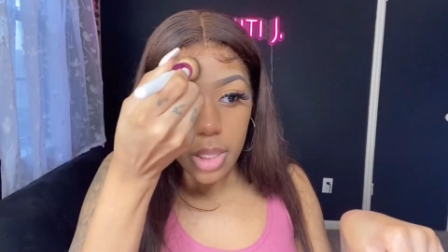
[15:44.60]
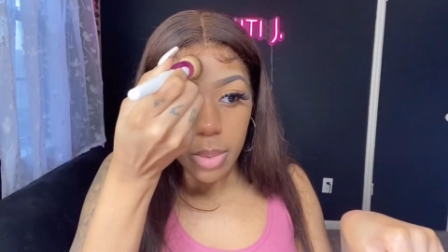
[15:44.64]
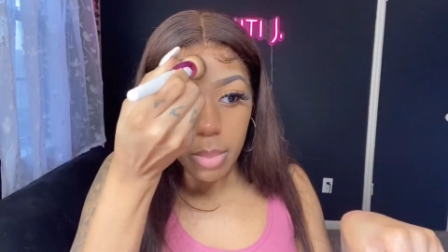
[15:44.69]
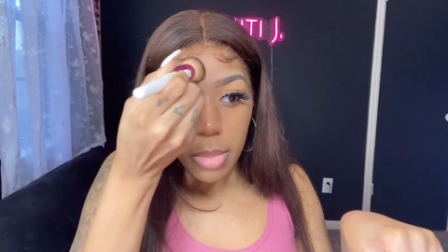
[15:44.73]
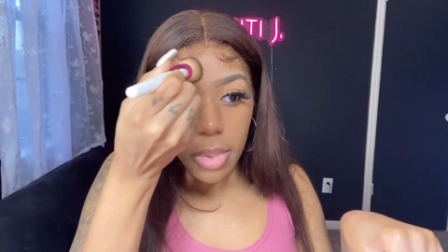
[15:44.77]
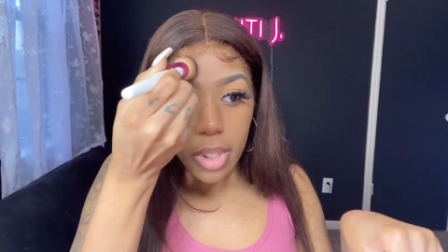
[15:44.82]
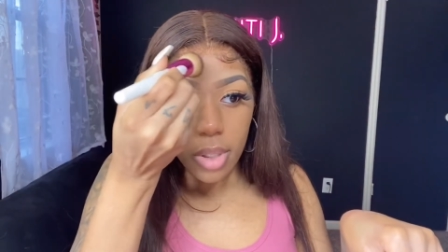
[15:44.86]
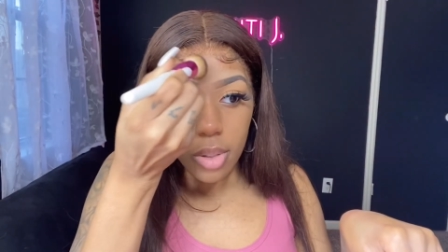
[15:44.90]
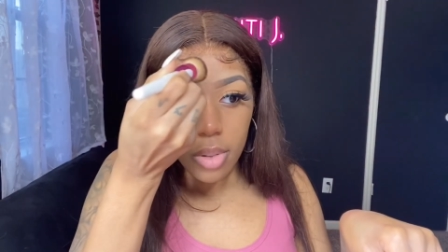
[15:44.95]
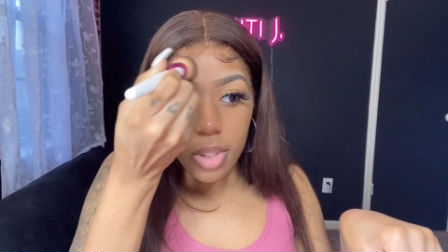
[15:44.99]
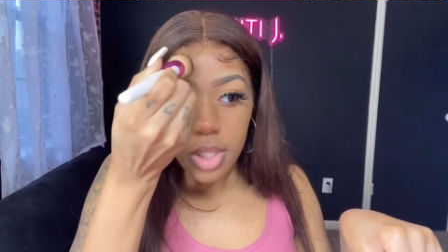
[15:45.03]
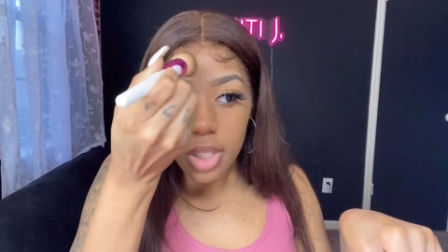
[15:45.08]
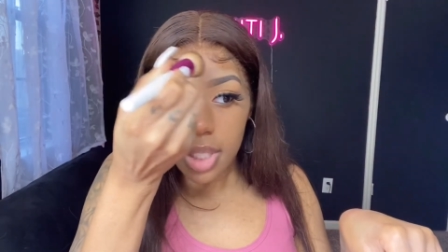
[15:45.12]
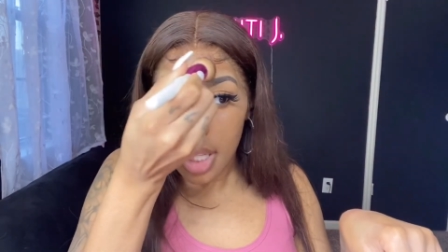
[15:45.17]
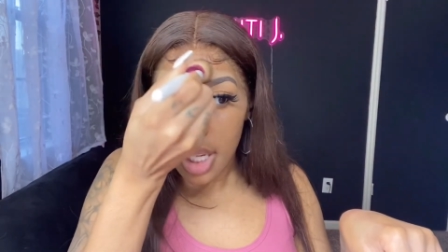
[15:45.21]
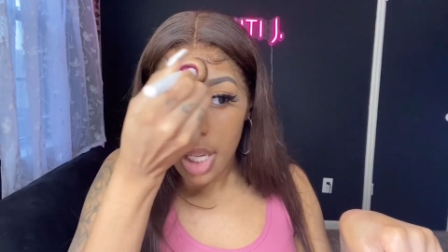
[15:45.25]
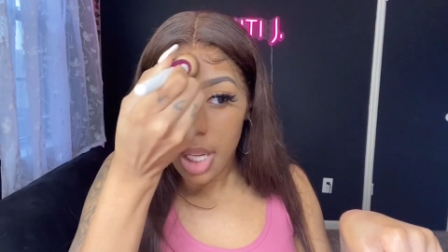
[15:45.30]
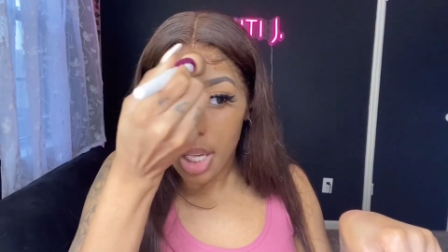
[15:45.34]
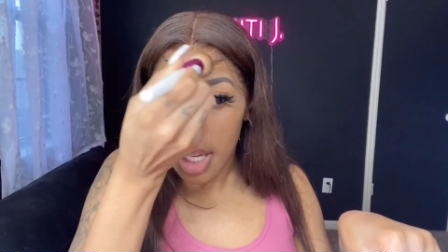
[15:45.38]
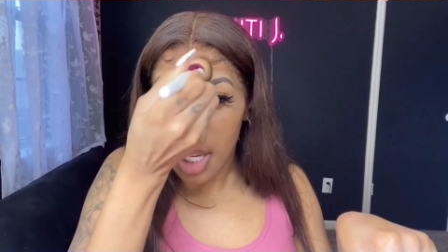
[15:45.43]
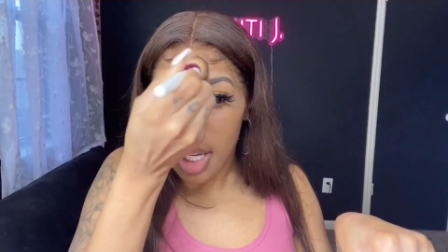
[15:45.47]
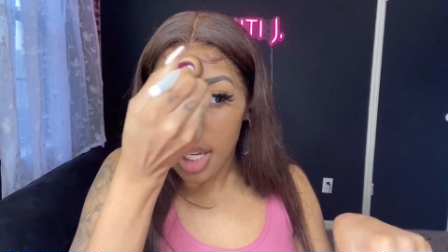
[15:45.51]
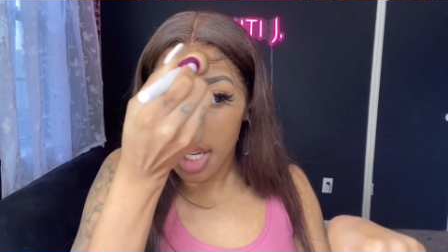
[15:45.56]

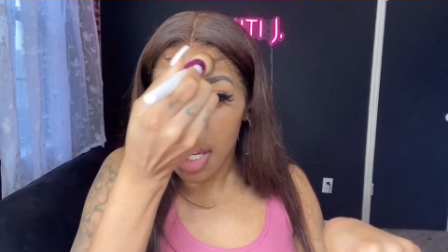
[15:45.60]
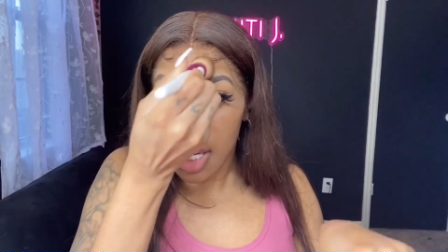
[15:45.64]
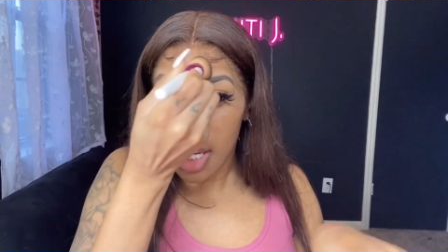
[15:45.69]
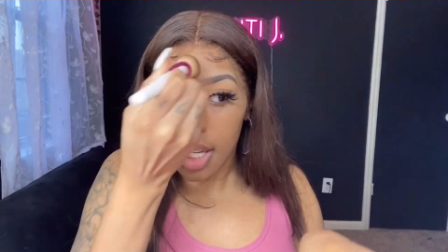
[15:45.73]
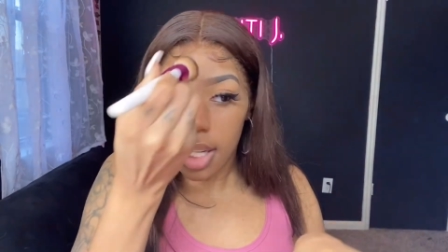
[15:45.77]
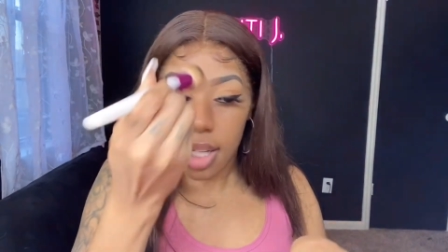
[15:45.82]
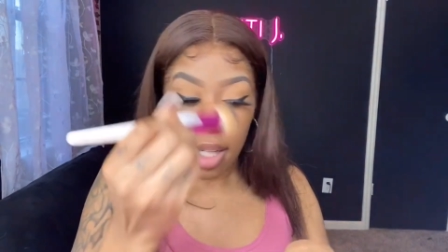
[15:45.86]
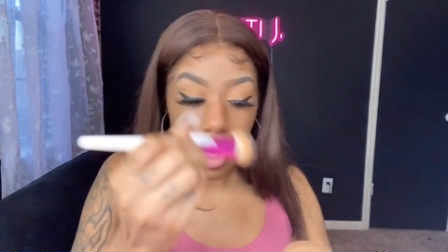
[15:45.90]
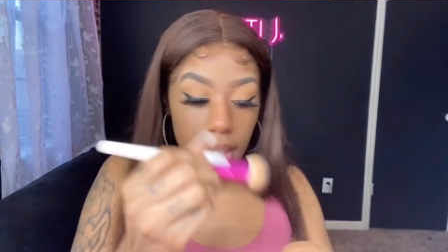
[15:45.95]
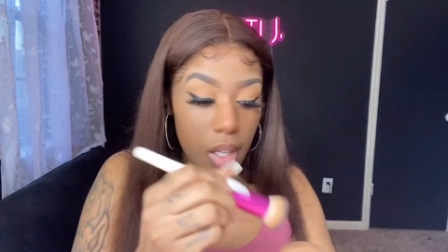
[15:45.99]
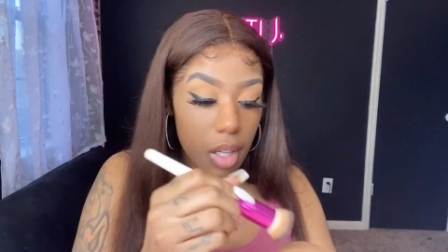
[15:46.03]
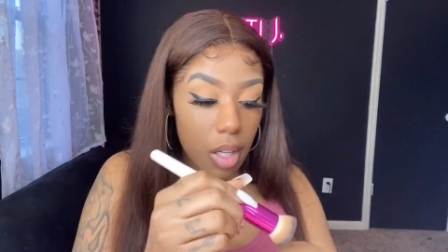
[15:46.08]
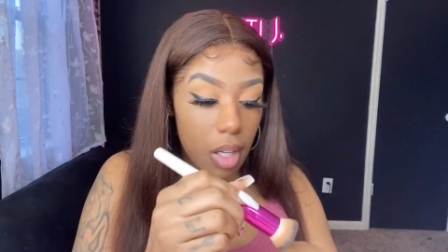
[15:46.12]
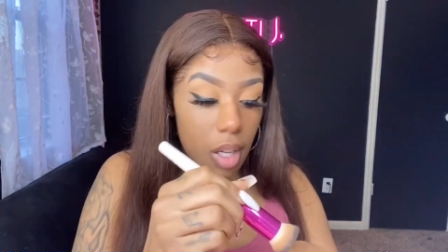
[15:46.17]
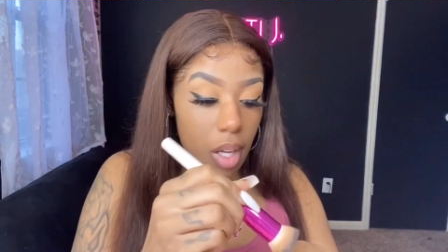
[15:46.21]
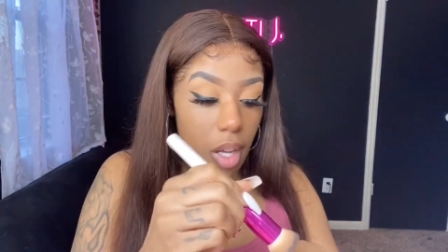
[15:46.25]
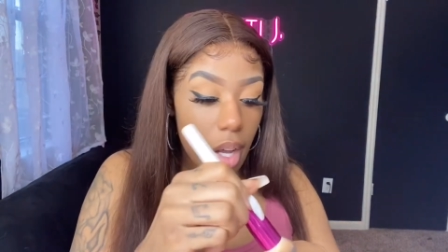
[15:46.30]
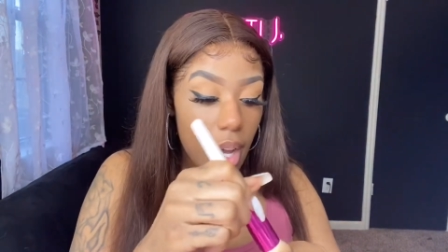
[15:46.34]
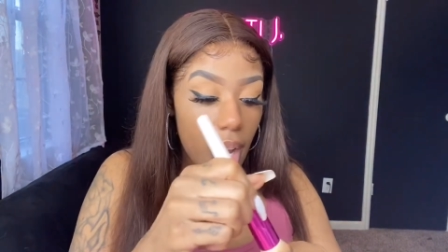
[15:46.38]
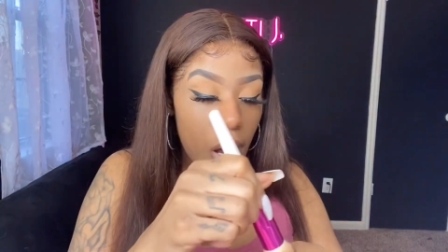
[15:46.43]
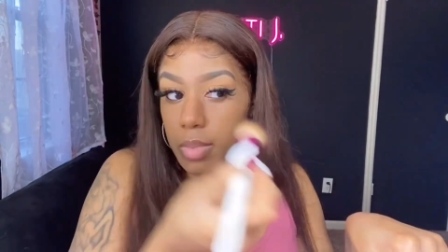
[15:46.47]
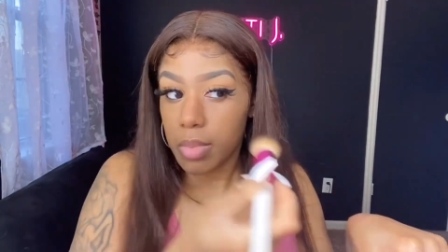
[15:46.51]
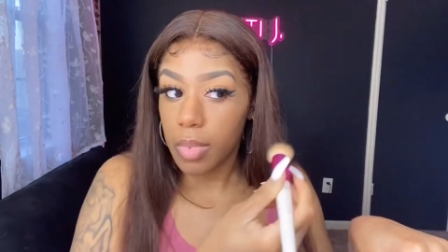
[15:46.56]
music,
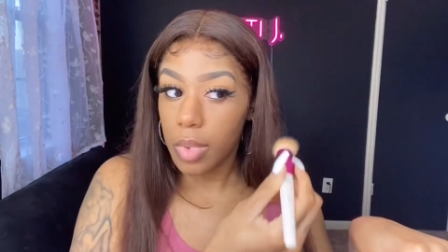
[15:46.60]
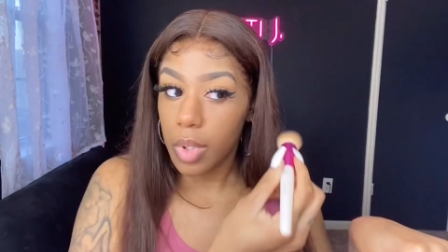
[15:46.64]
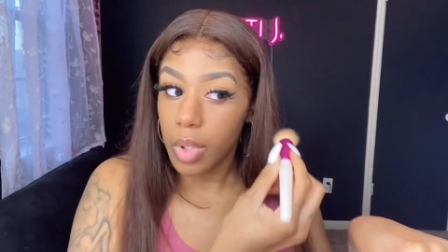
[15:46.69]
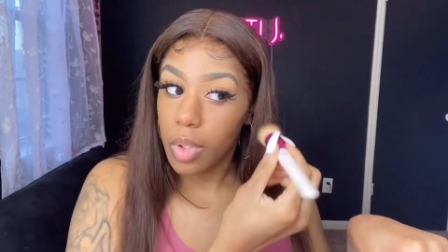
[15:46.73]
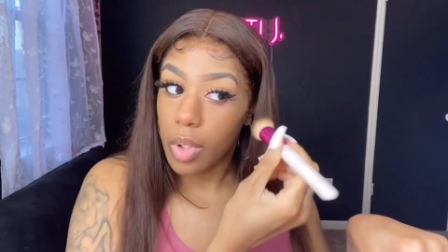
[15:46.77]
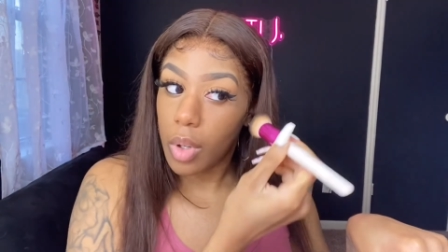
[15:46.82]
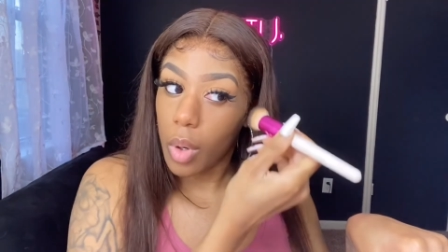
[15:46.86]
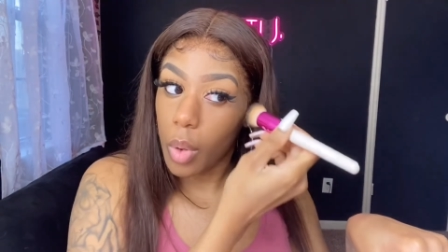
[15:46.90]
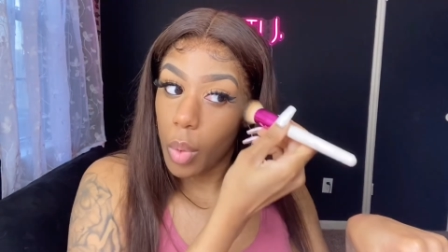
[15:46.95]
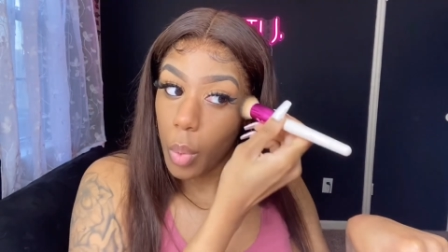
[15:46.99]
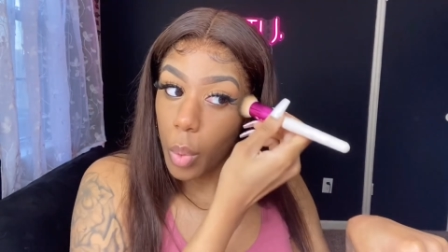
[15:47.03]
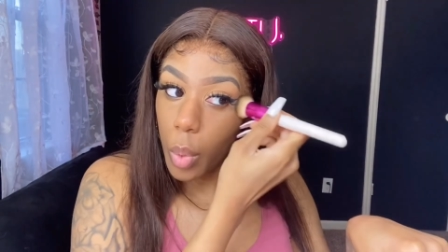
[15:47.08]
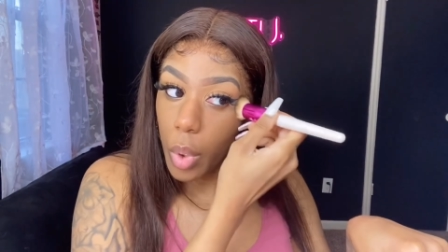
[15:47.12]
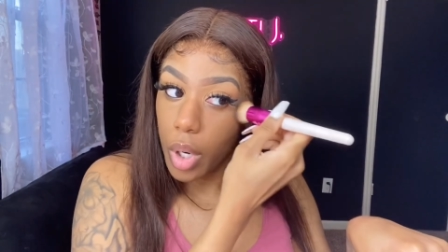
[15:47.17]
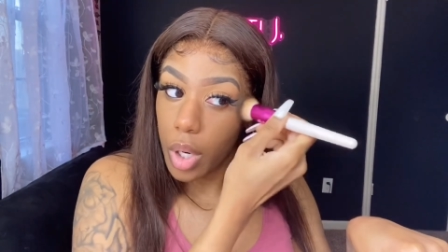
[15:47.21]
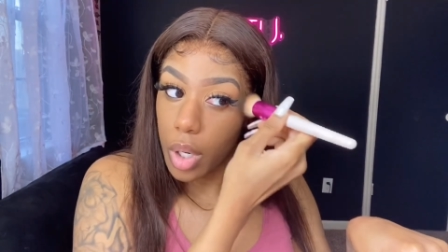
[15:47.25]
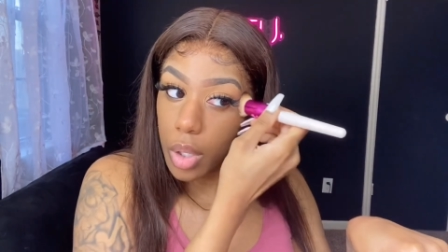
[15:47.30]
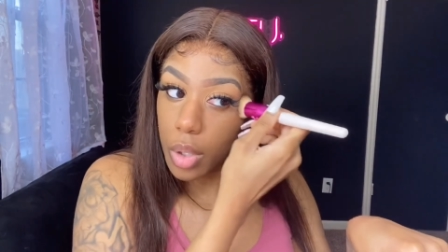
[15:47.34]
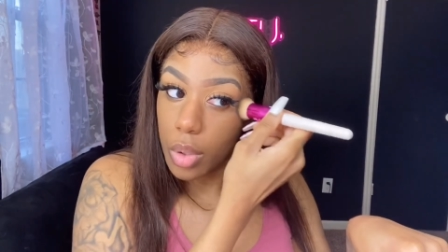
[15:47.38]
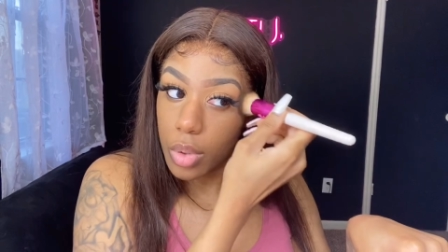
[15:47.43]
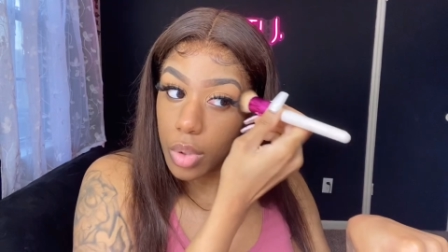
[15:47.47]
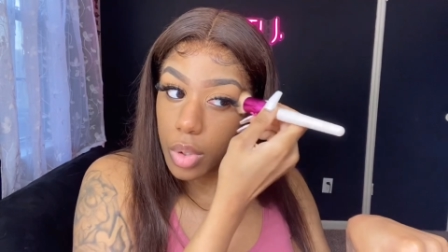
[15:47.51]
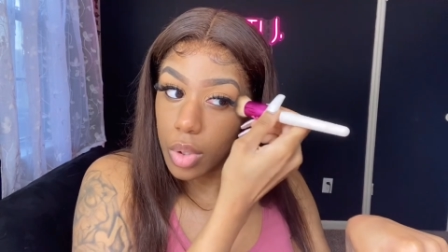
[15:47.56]
you know,
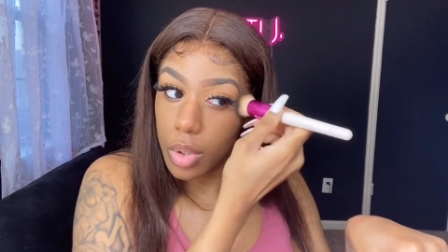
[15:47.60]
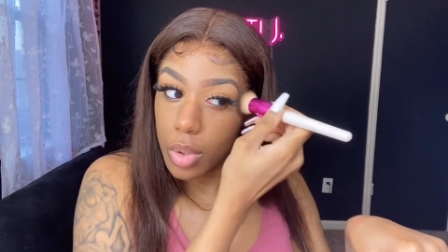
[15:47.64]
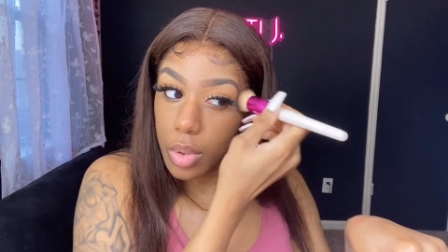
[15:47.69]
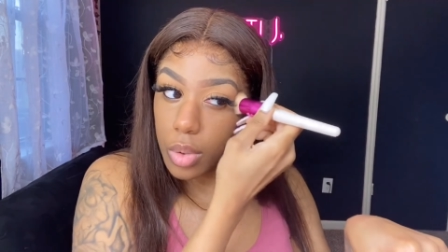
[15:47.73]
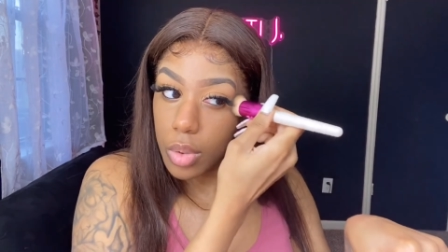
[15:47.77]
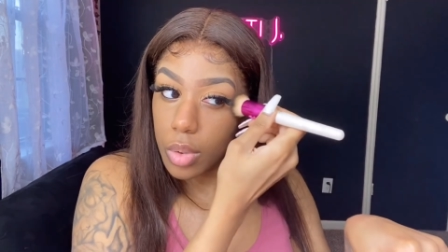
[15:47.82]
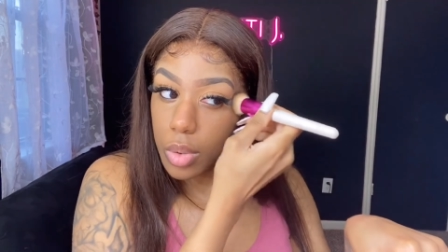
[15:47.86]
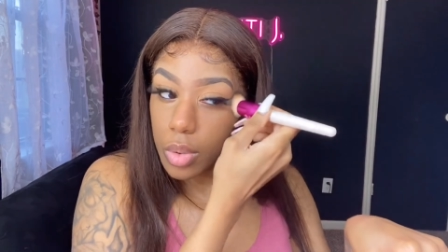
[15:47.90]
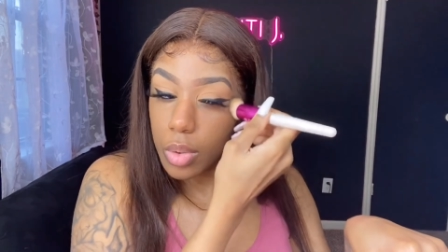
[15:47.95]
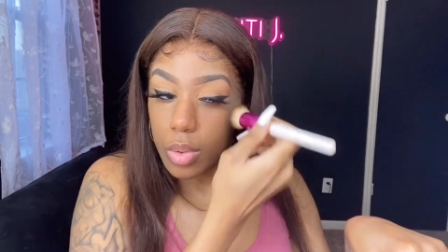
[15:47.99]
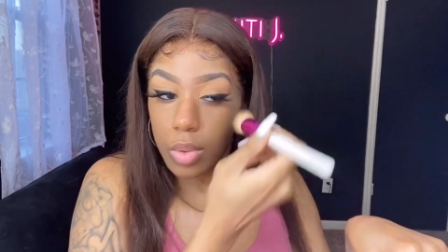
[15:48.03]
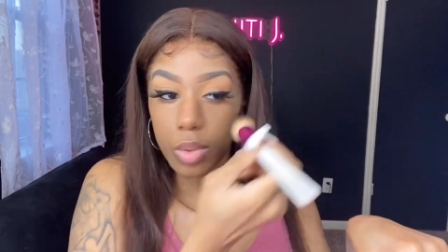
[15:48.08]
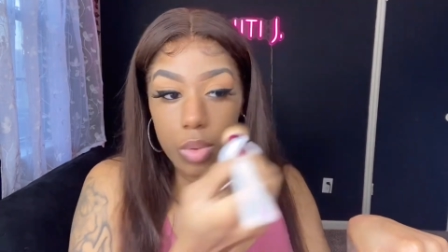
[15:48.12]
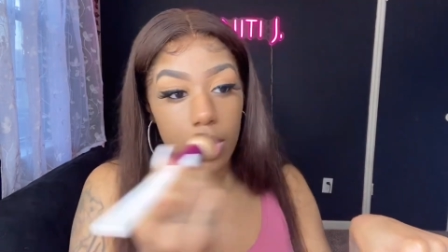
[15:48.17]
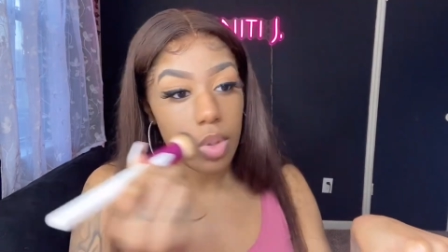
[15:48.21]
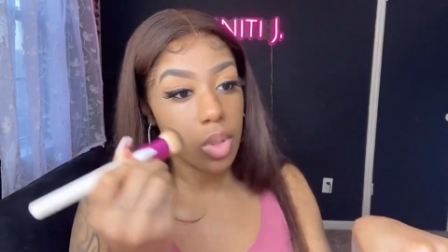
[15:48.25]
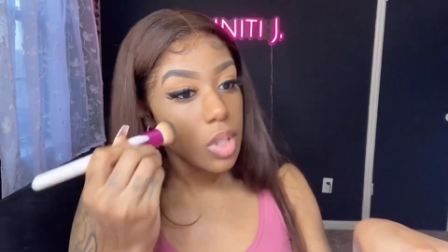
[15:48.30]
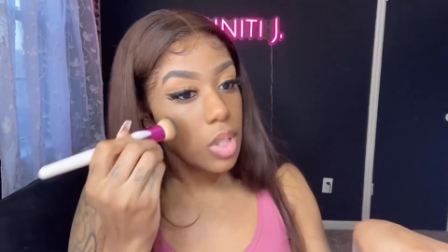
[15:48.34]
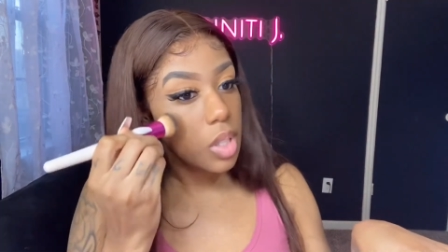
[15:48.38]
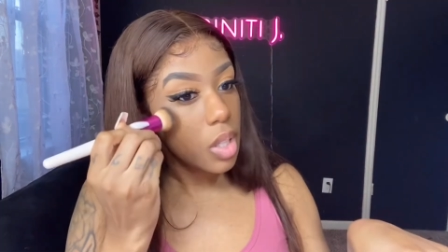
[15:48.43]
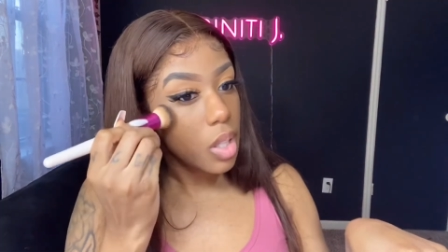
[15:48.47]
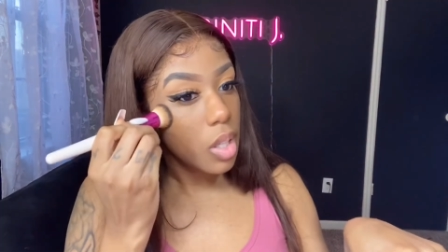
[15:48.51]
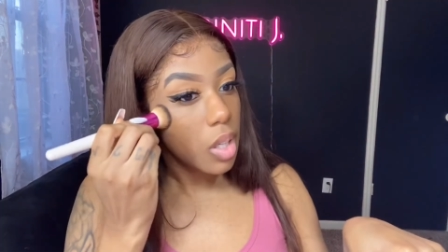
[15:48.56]
world news,